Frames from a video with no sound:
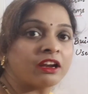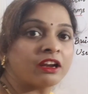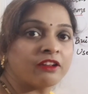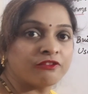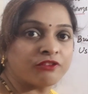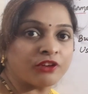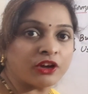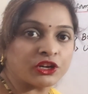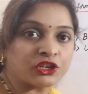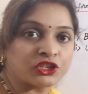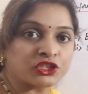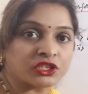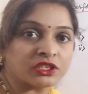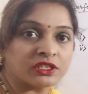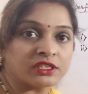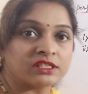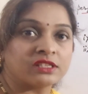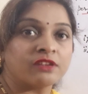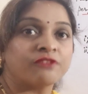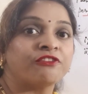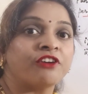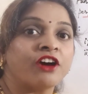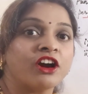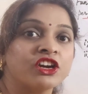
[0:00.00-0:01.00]
functions. The
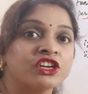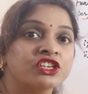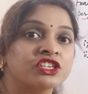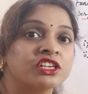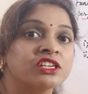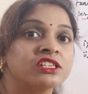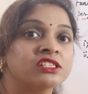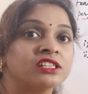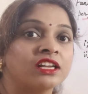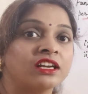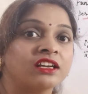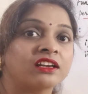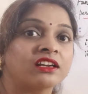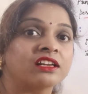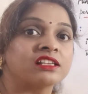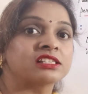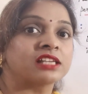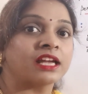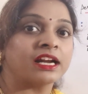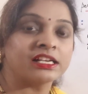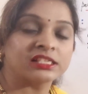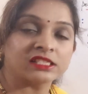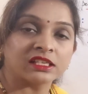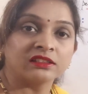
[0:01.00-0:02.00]
functions that
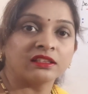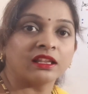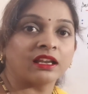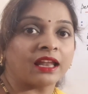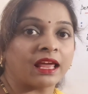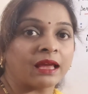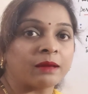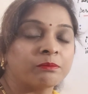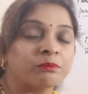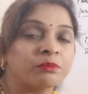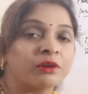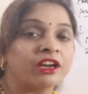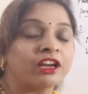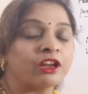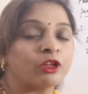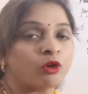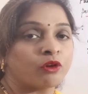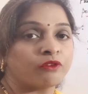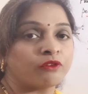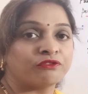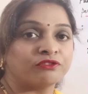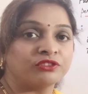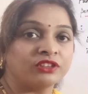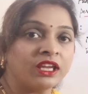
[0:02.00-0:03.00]
resides in the library
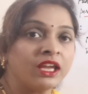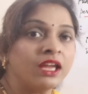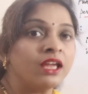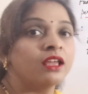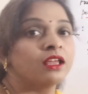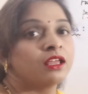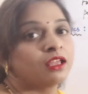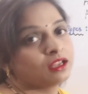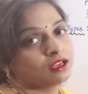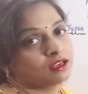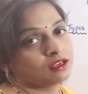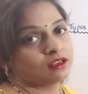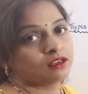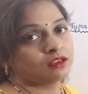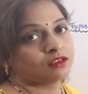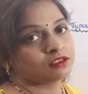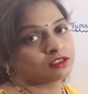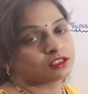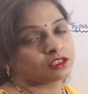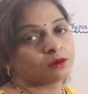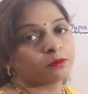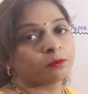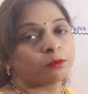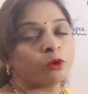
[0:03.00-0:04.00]
of the
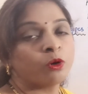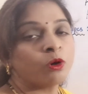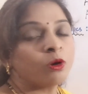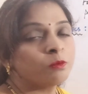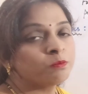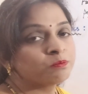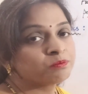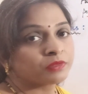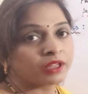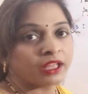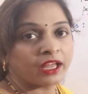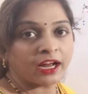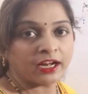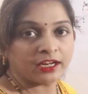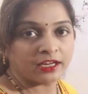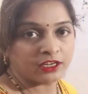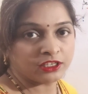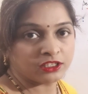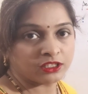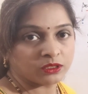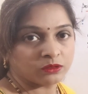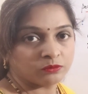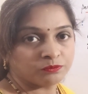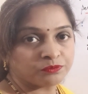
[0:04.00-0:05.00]
turbo
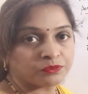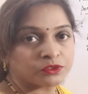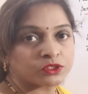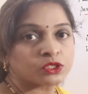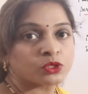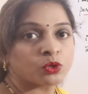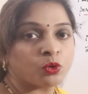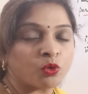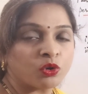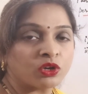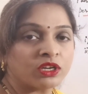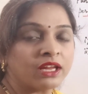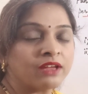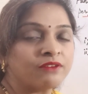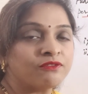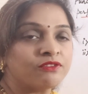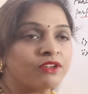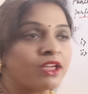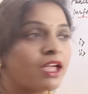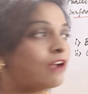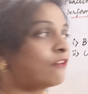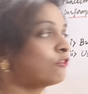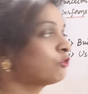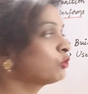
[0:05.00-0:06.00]
editor. So only we have to